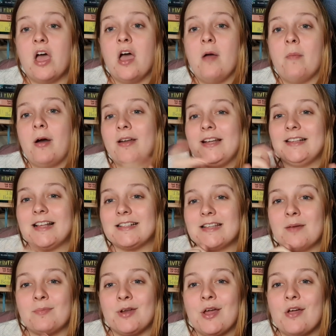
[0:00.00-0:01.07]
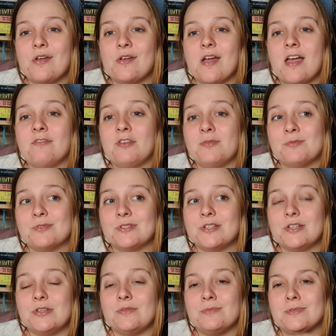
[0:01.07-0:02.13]
I'll link that down below if you want
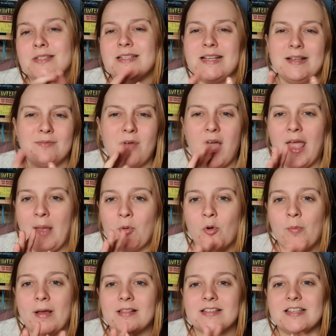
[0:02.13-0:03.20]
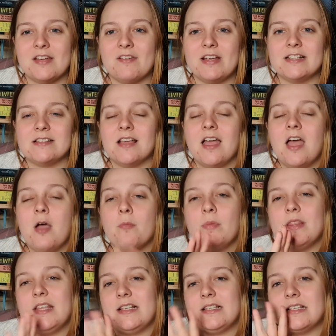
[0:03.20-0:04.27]
to hear more about the series, but
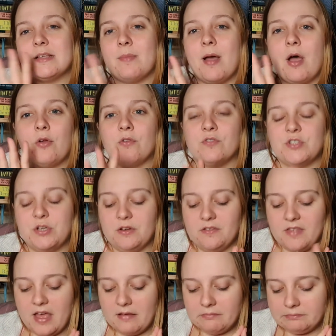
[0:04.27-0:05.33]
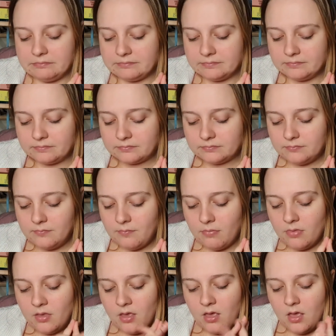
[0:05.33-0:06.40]
this is about an offshoot of that.
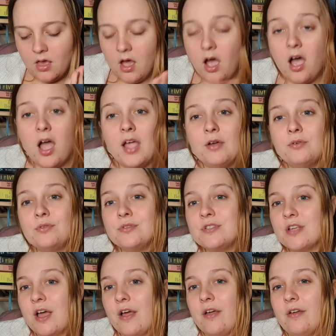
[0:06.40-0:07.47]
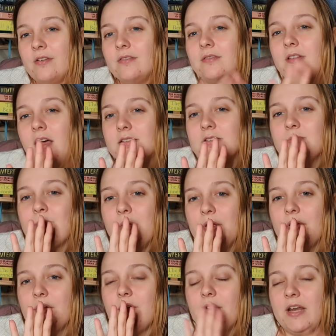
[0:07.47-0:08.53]
I also, last
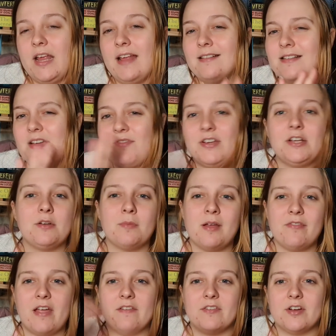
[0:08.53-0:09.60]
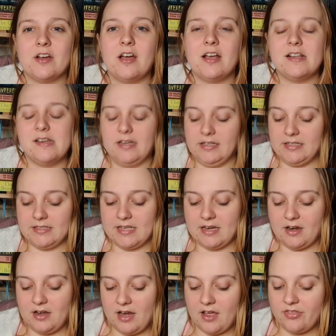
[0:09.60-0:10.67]
book on here, definitely not my favourite. Like I said
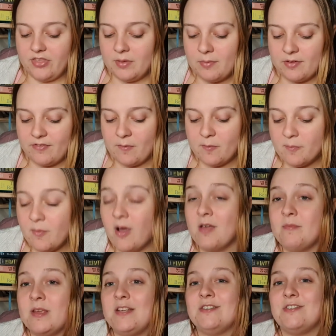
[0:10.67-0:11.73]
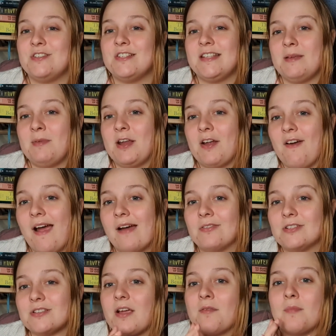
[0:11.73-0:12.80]
earlier, I think my favourite might be You Should See Me a Crown,
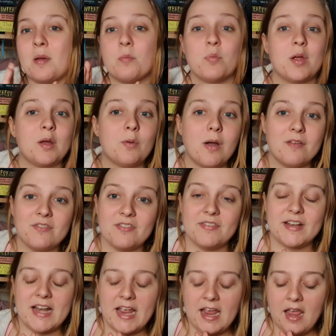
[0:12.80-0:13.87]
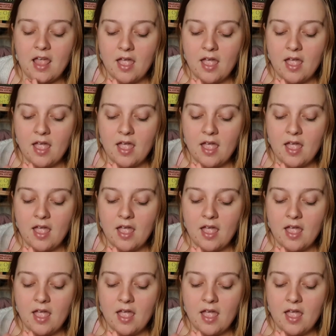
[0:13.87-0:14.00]
because I can remember it quite vividly.